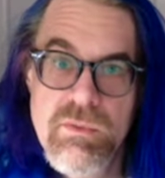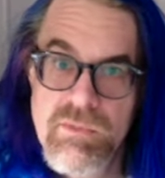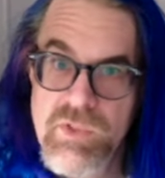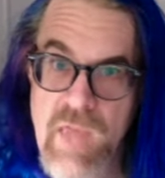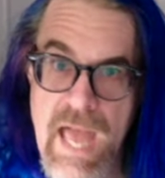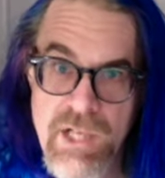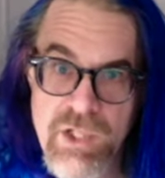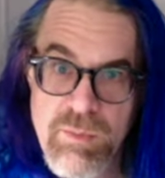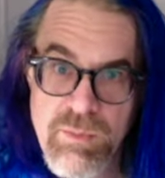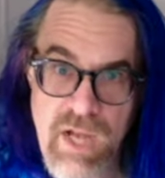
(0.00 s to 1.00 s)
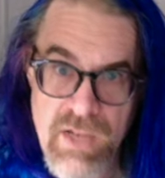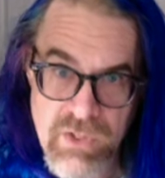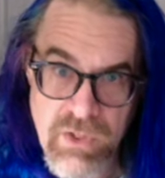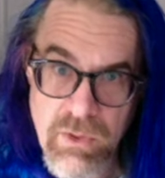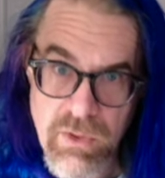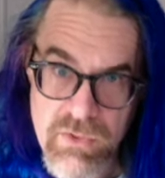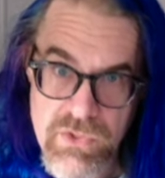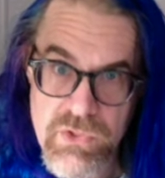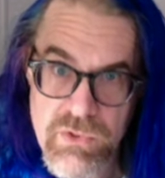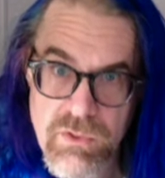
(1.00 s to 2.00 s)
/
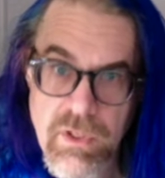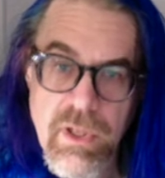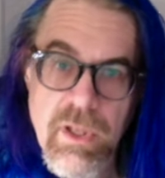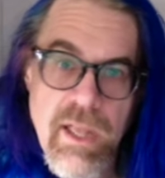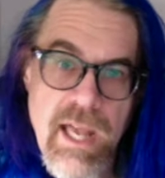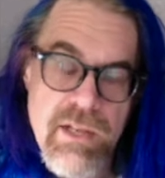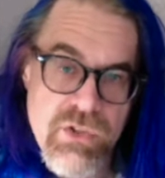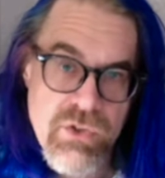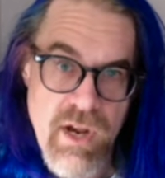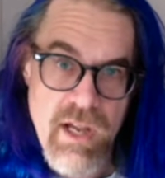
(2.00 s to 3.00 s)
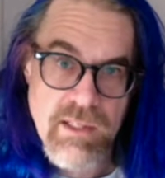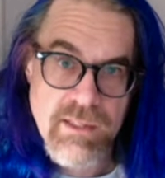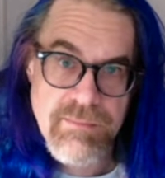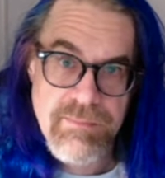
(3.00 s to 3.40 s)
prosecutors at his trial.